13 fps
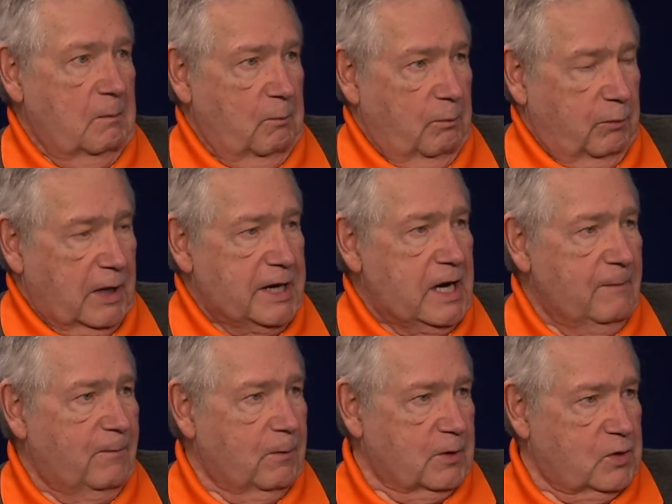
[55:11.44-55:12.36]

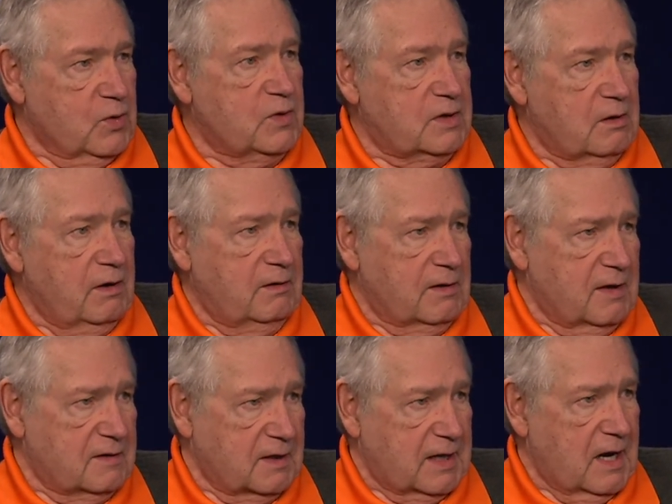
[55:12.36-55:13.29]
blamed for two, three
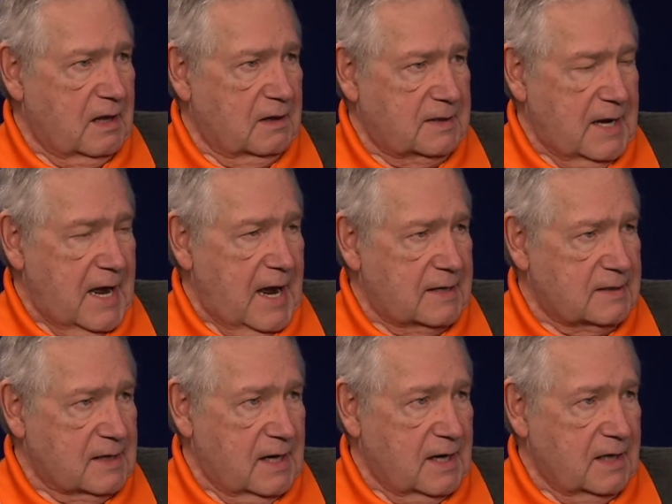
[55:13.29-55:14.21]
cents a gallon
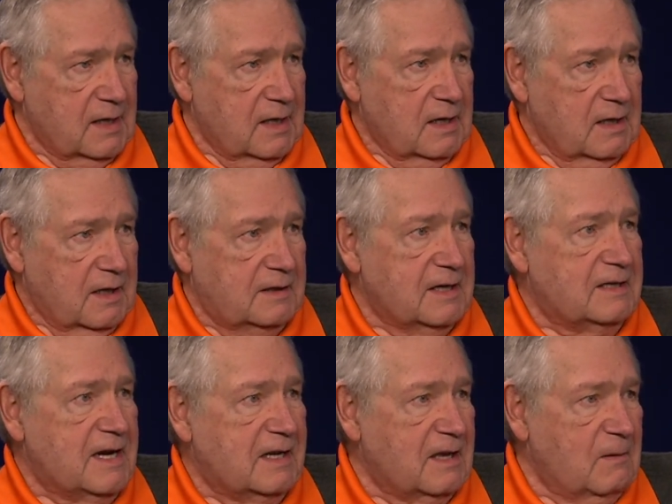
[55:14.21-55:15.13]
tax on it that they
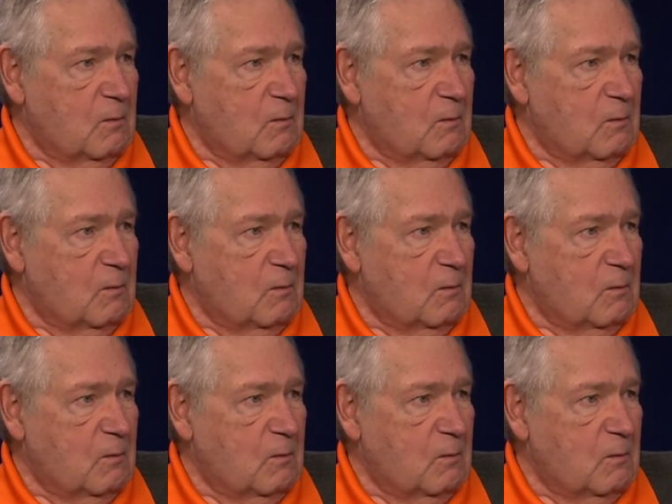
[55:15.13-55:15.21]
take